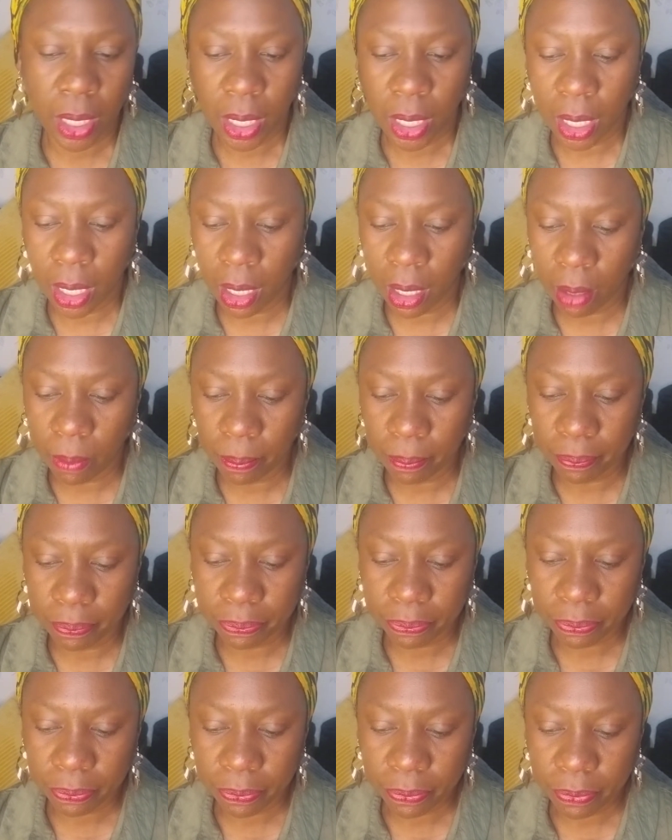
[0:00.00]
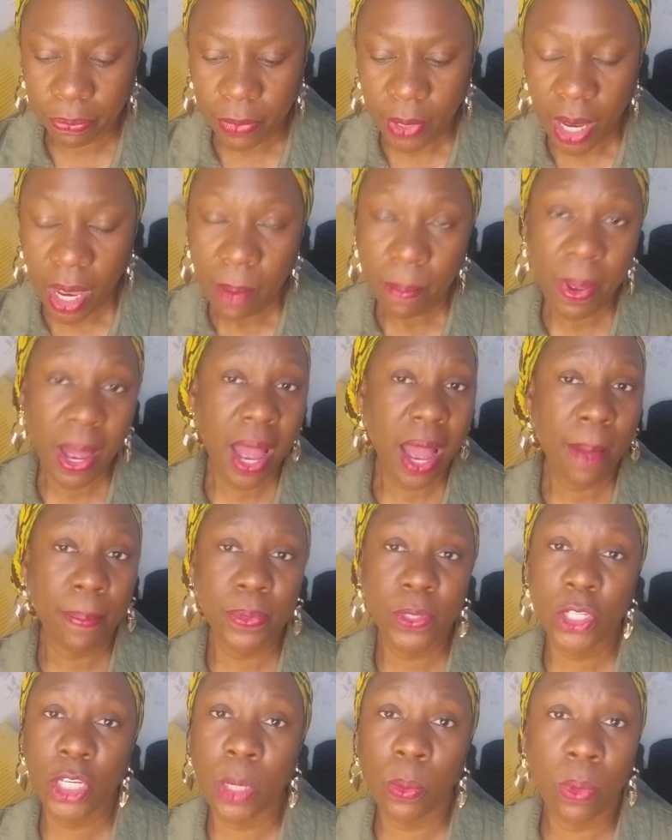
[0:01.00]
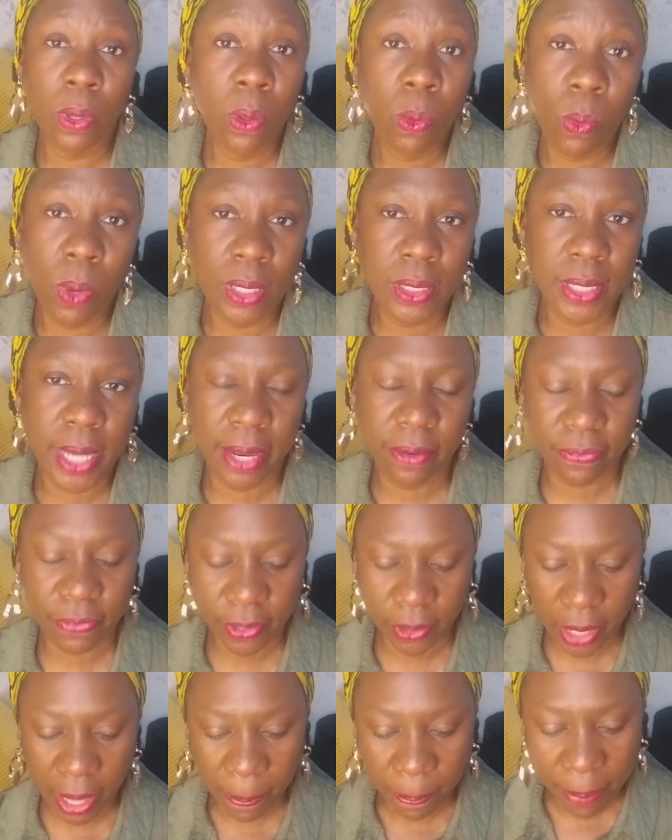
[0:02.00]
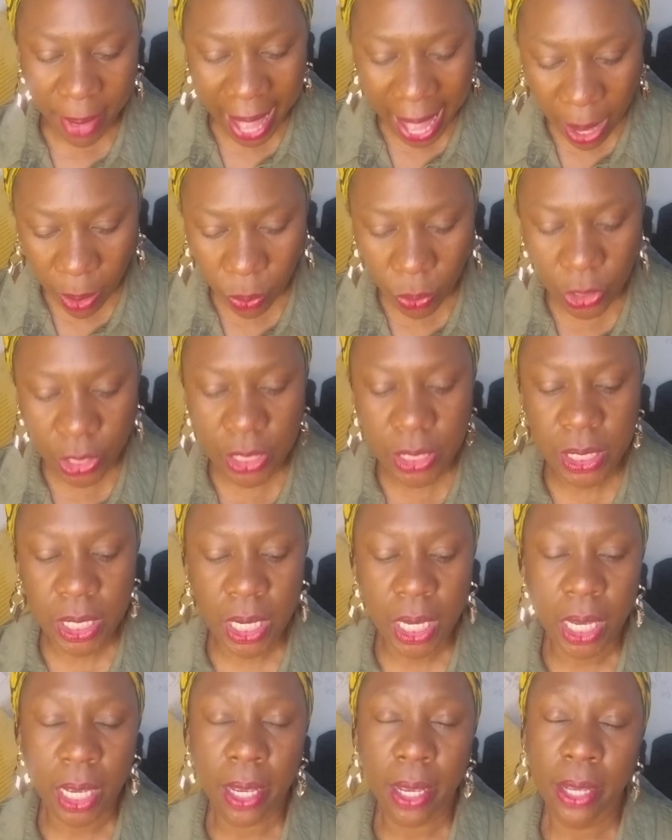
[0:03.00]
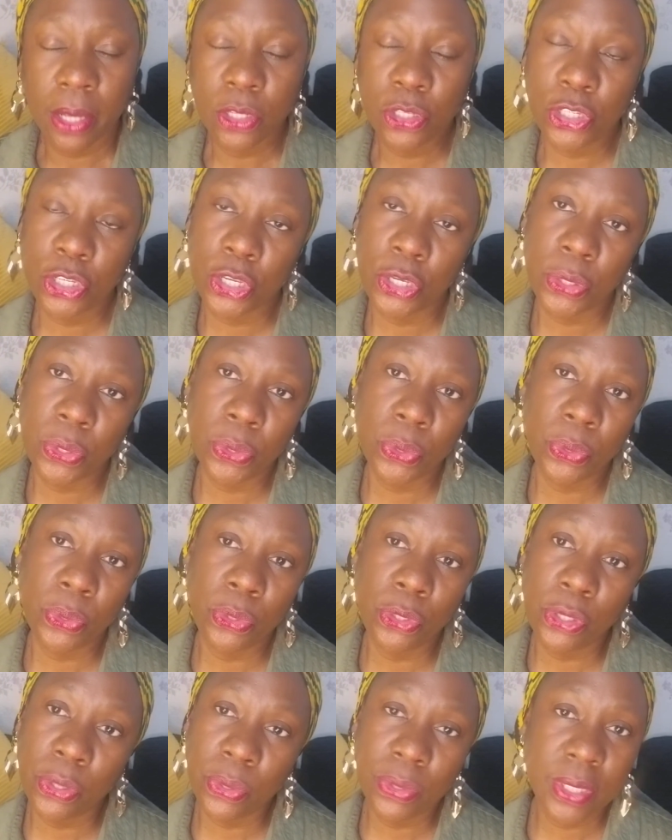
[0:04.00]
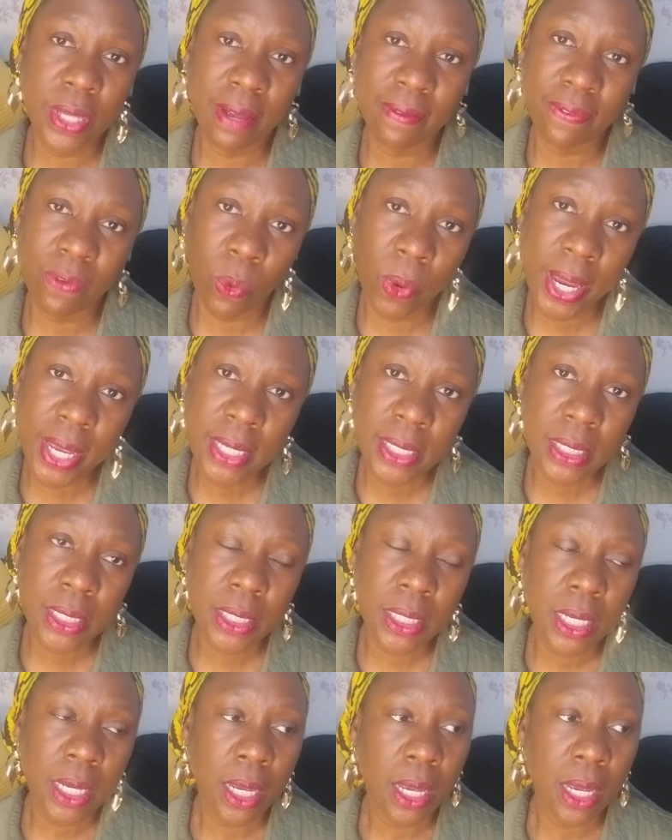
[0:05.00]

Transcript: Um, perhaps she will one day feel empowered to use her voice.